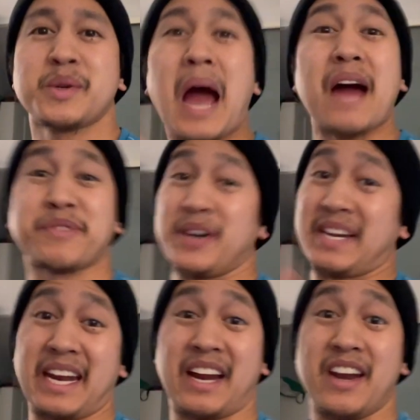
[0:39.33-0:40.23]
after
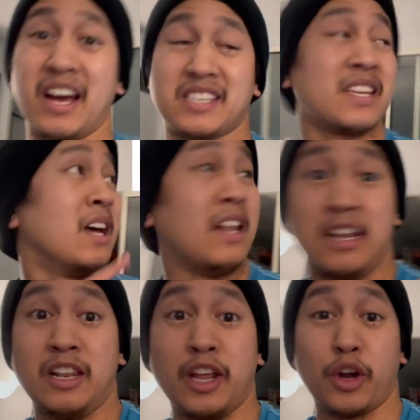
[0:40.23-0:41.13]
getting a nice
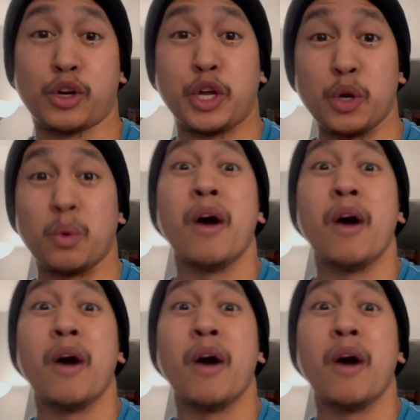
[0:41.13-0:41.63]
little cute